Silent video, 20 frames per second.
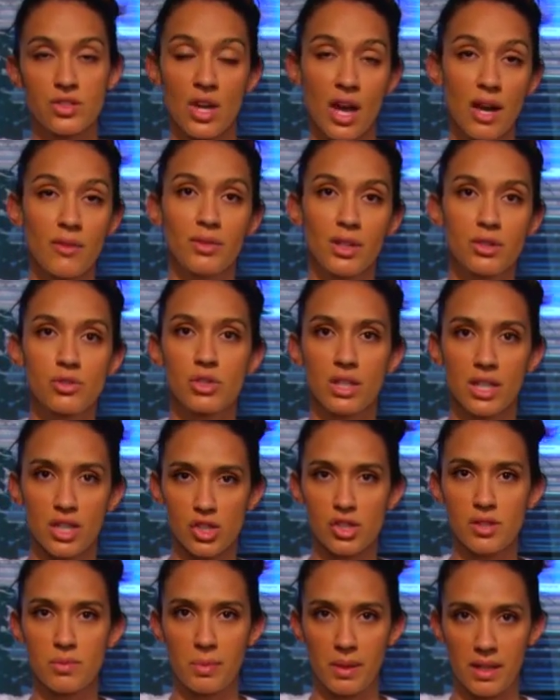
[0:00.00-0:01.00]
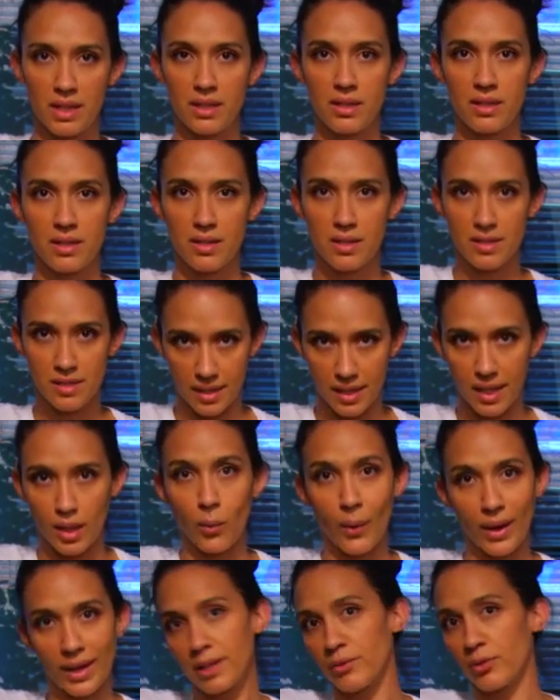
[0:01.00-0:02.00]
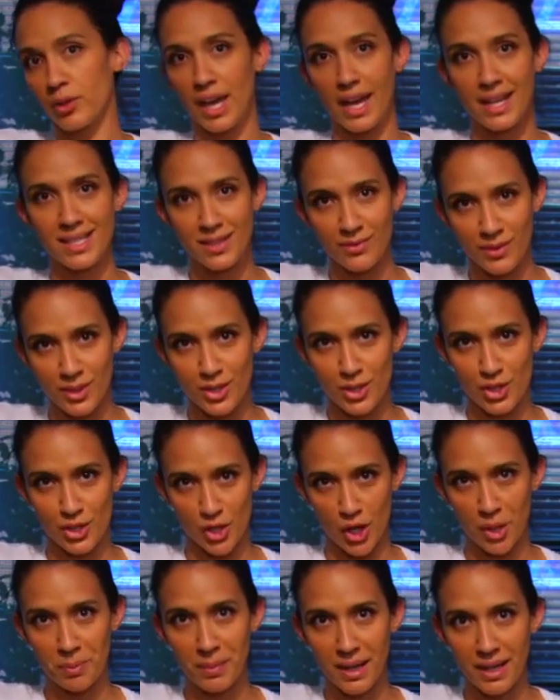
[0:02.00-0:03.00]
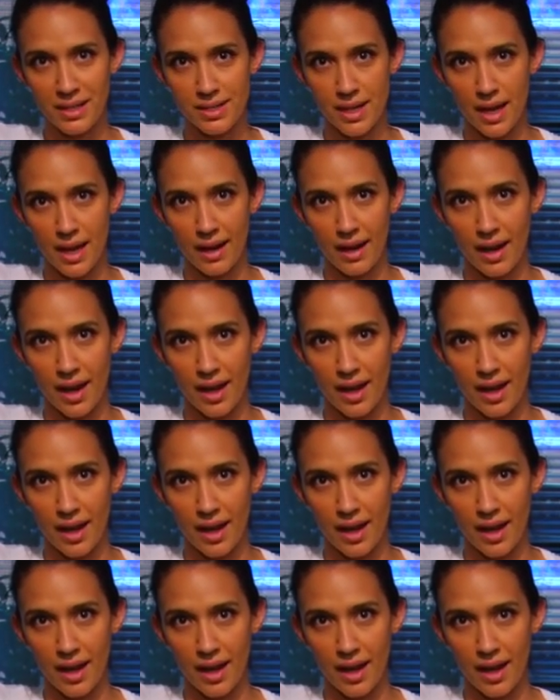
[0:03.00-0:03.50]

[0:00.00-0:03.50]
So I've literally just been sitting waiting for KTV to start my entire